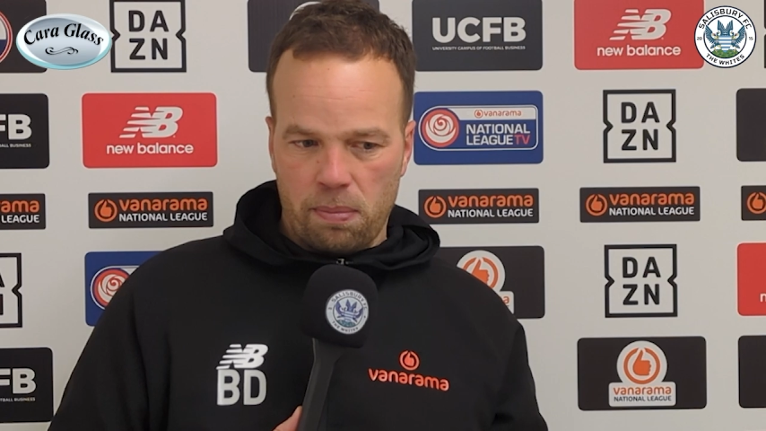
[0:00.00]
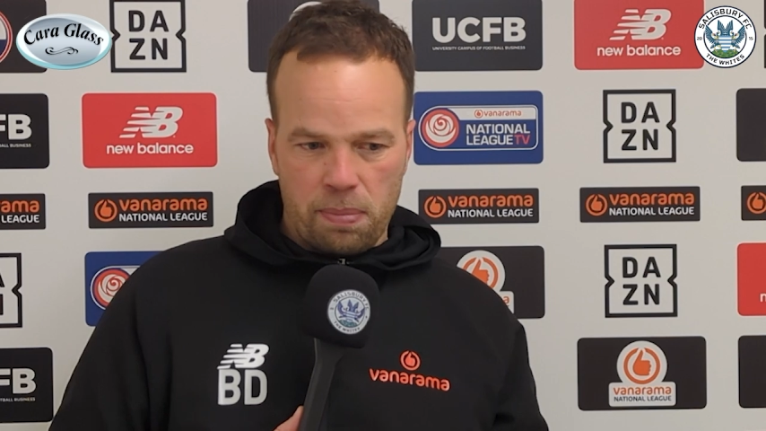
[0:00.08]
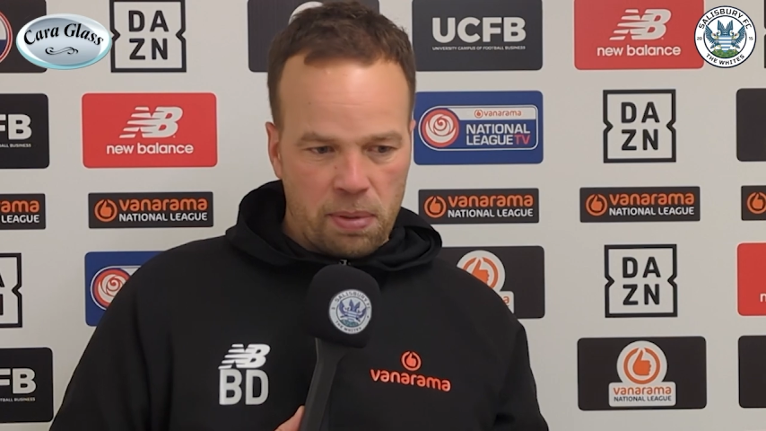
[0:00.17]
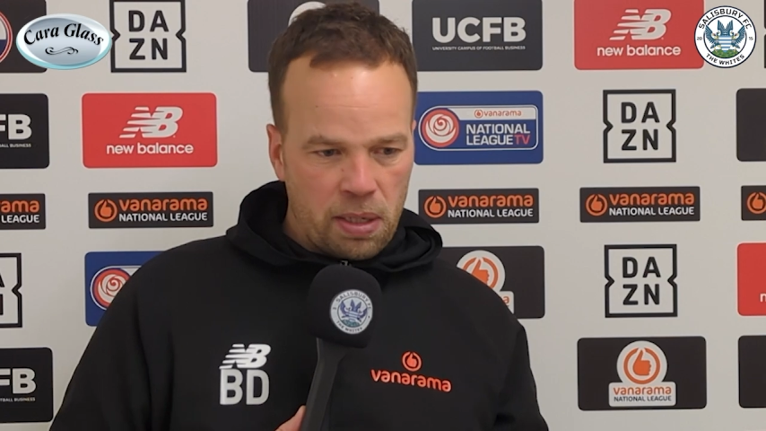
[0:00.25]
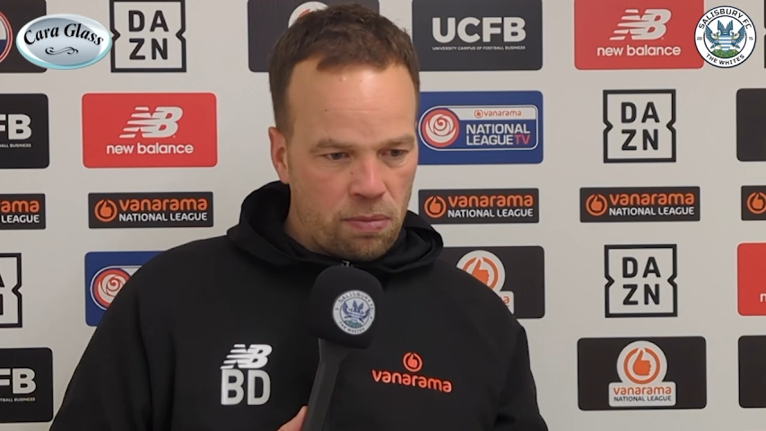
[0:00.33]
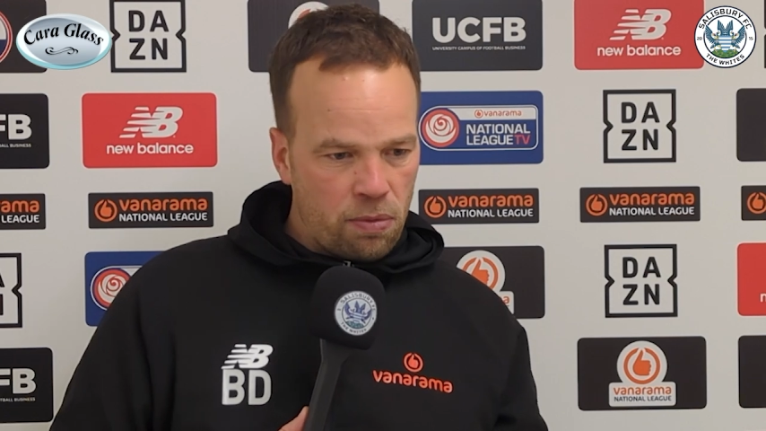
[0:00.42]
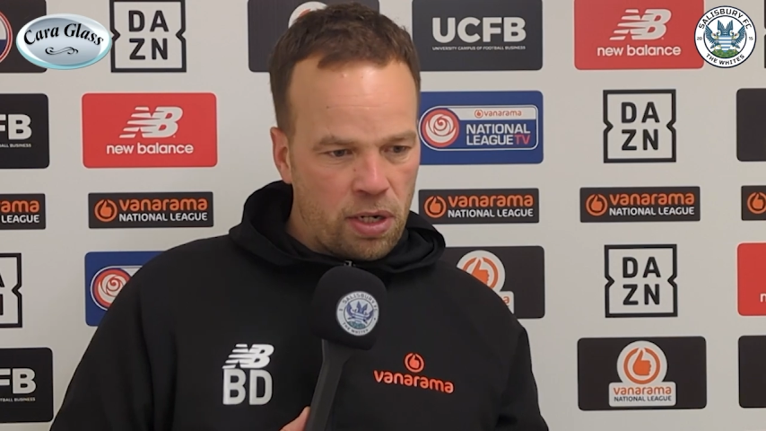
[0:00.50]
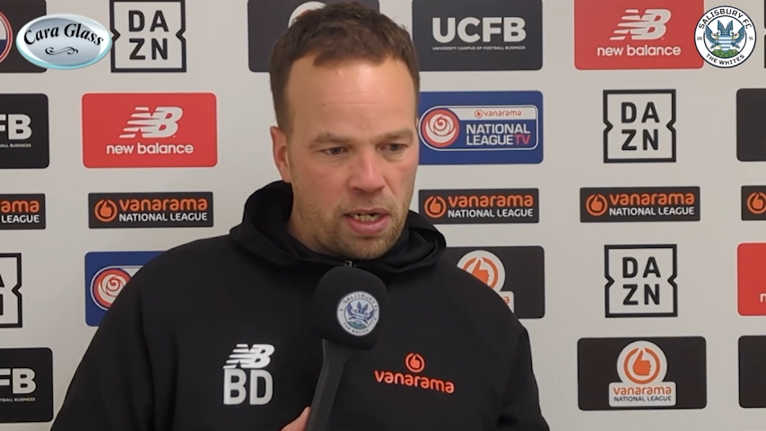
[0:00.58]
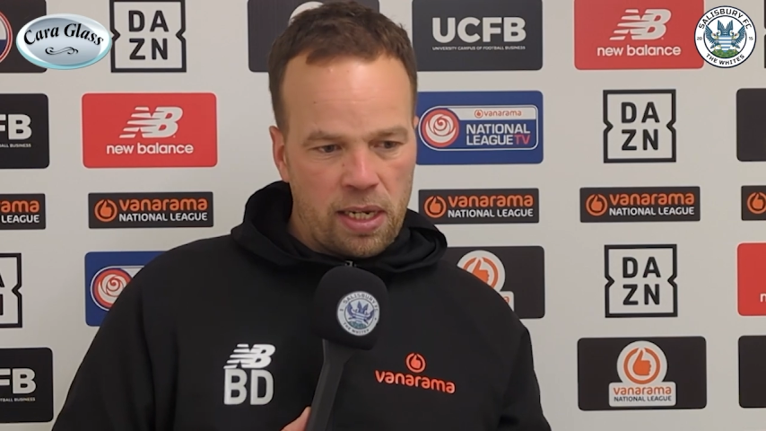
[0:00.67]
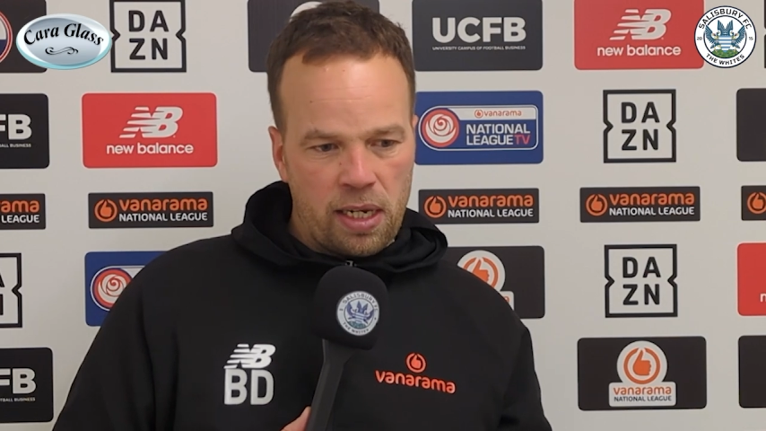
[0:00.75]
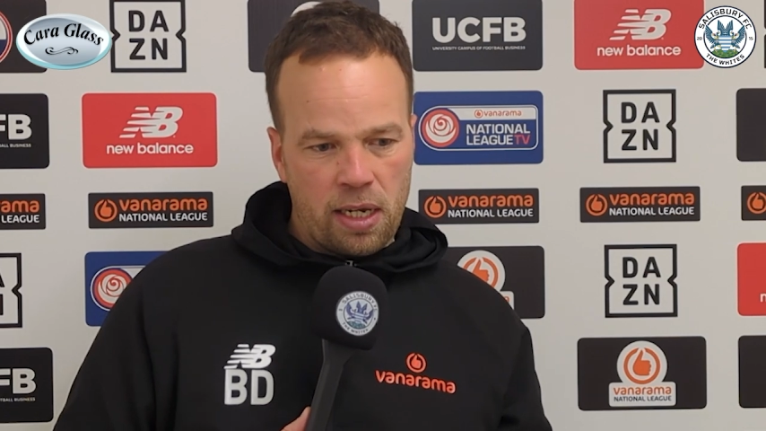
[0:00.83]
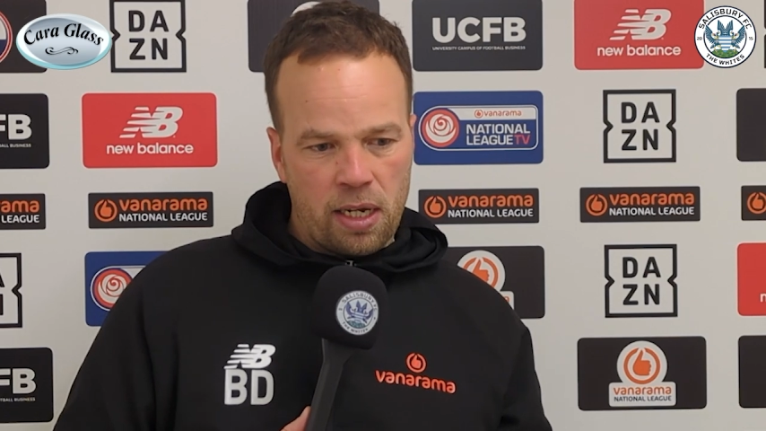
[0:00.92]
be
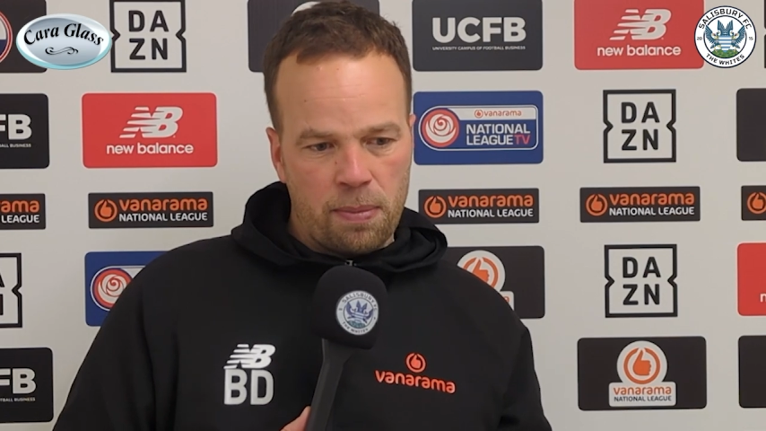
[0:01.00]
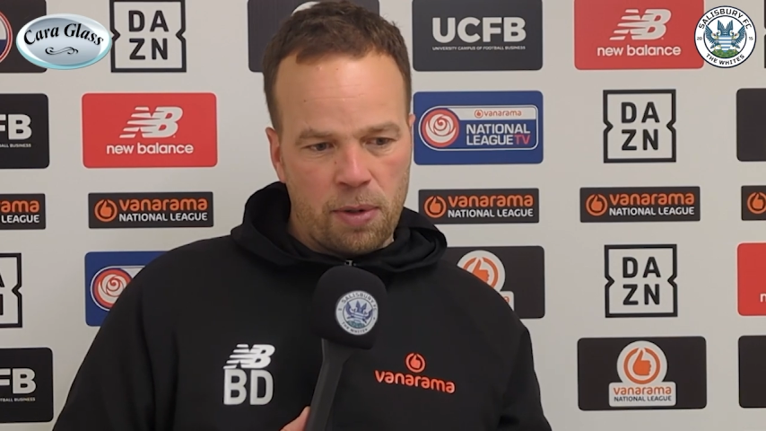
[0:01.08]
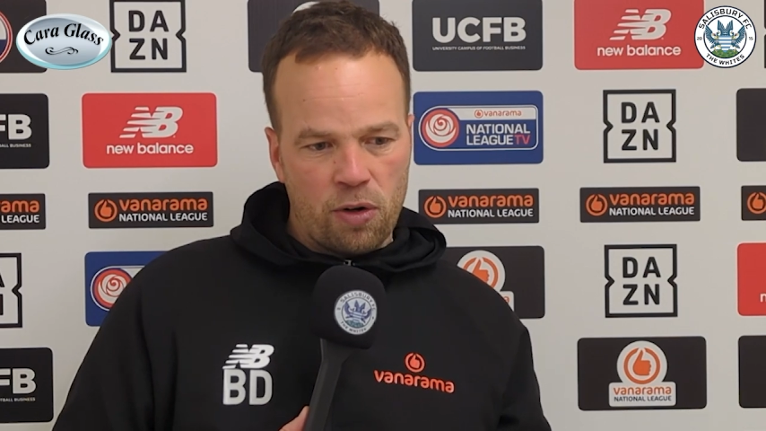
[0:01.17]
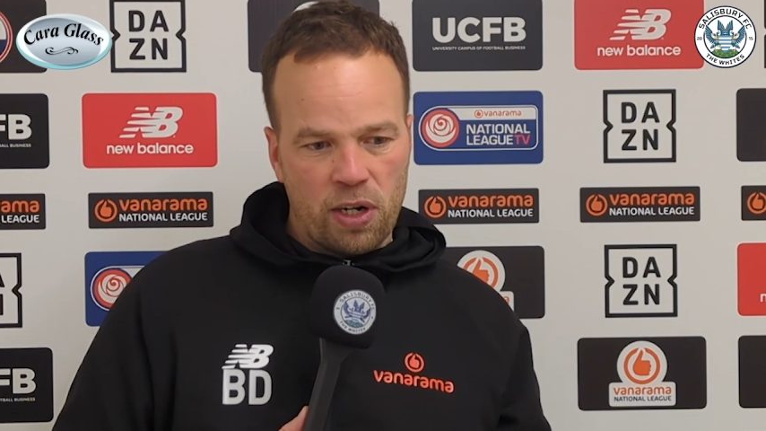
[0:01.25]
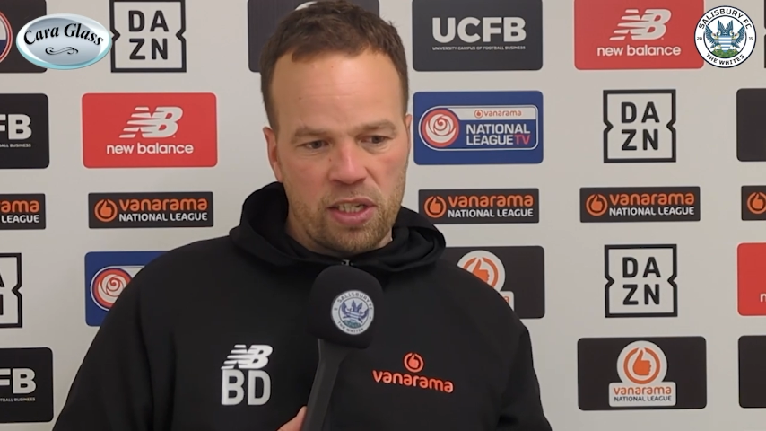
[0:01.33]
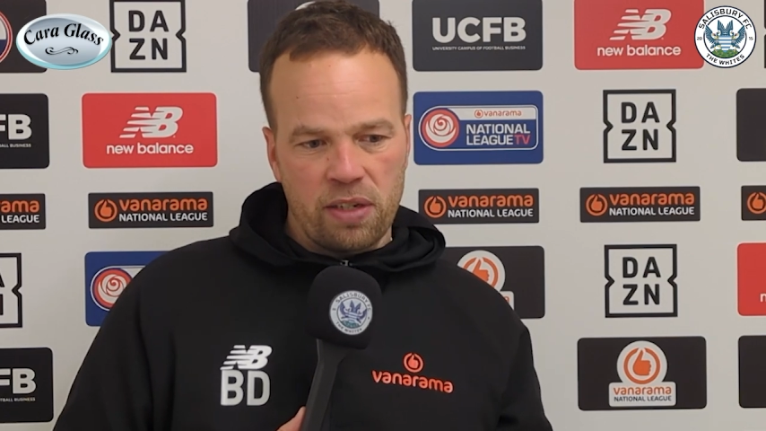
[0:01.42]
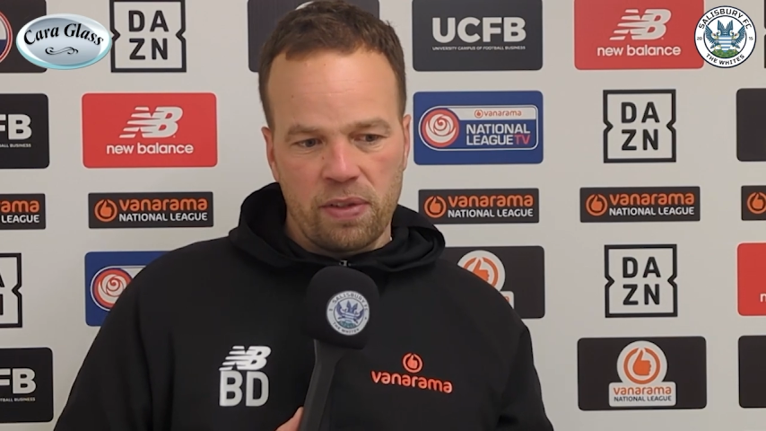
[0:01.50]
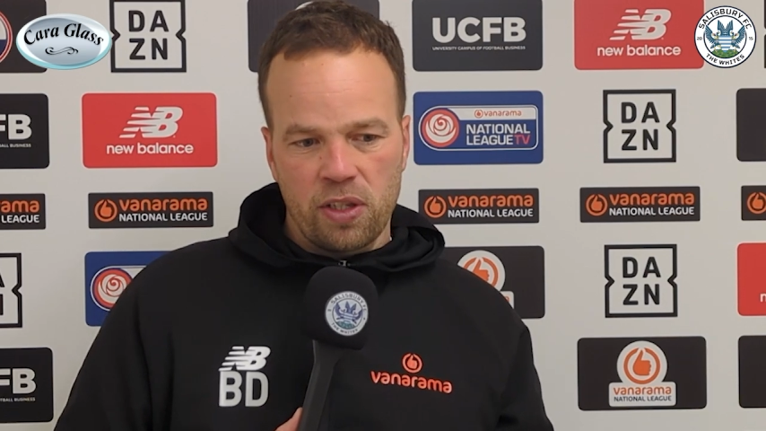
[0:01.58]
really aggressive